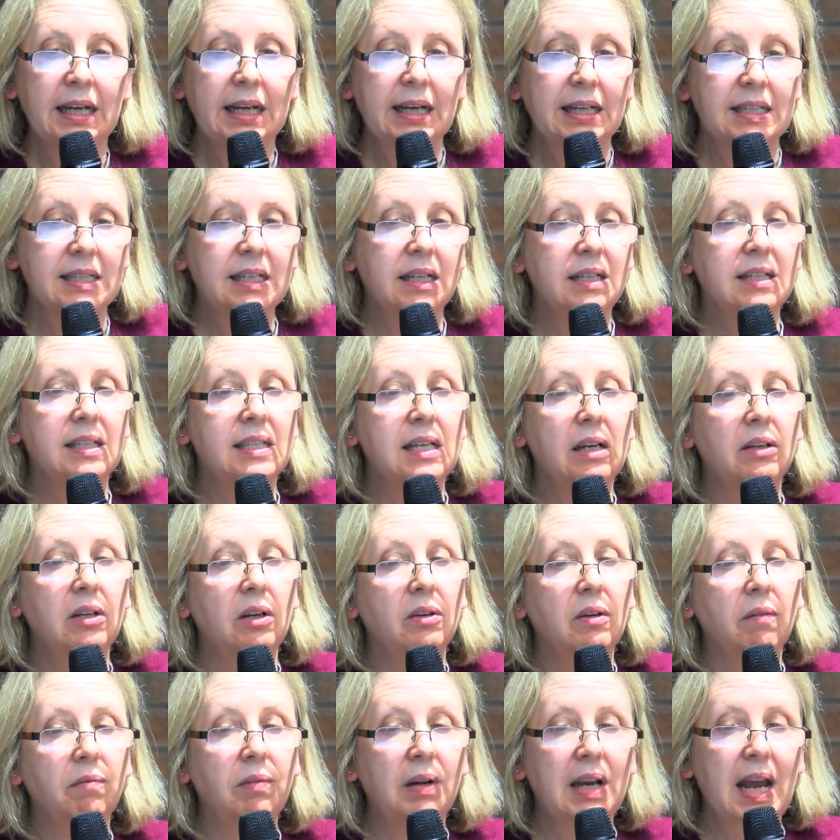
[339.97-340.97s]
is
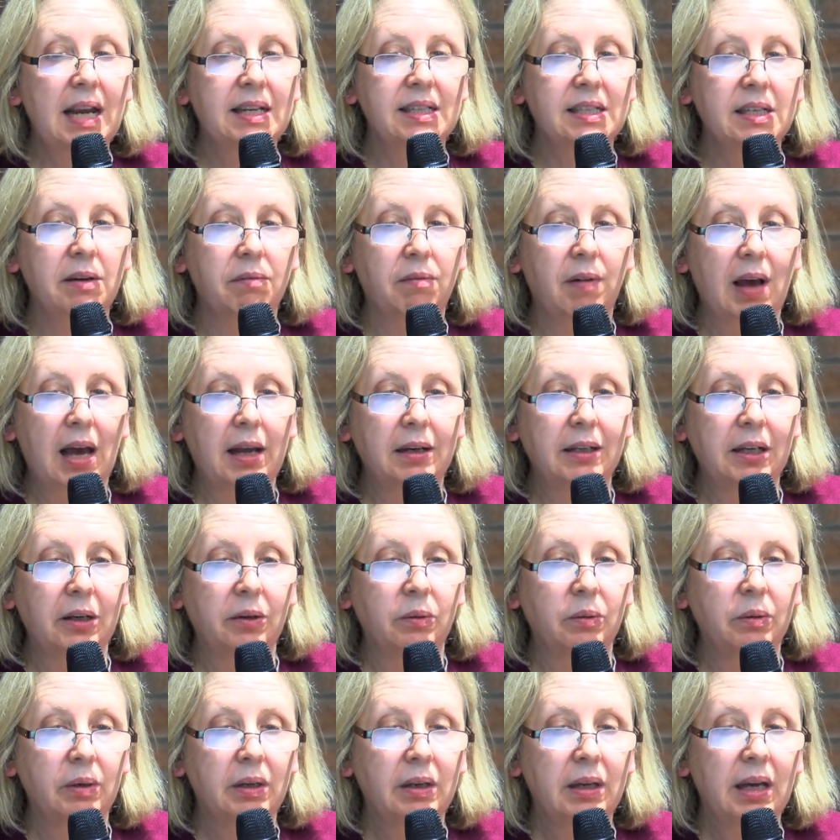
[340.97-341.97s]
considered of lesser
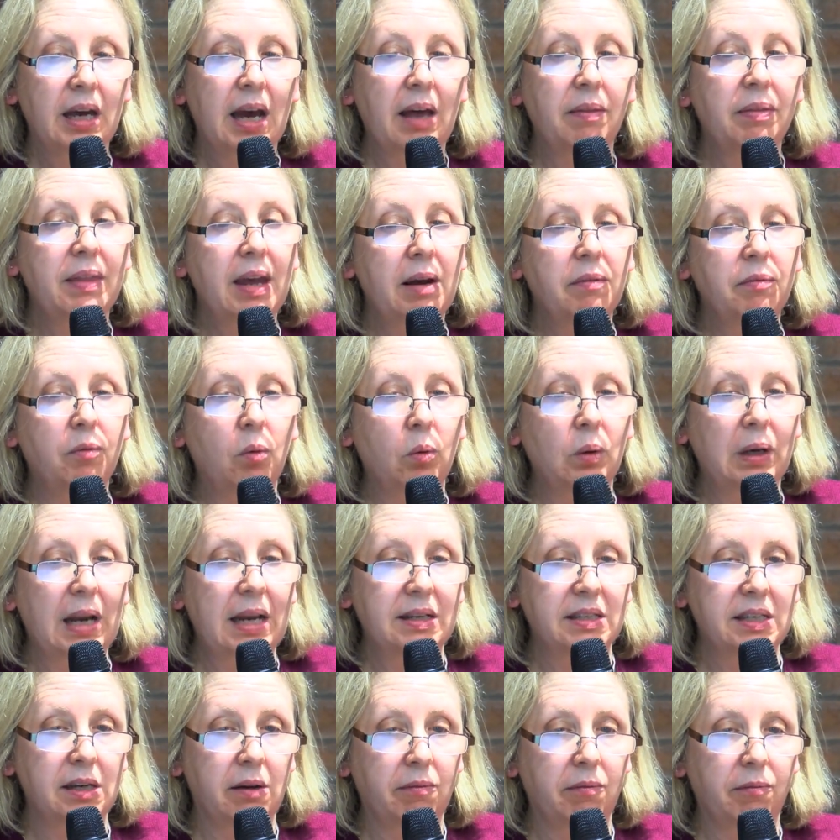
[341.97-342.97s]
value and therefore
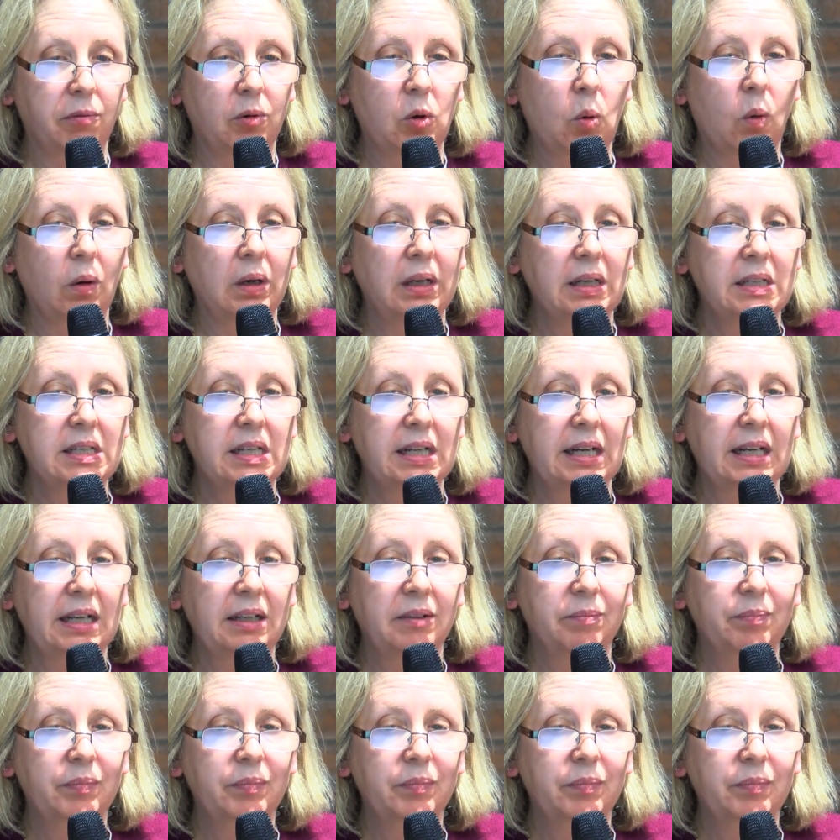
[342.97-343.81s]
lesser quality.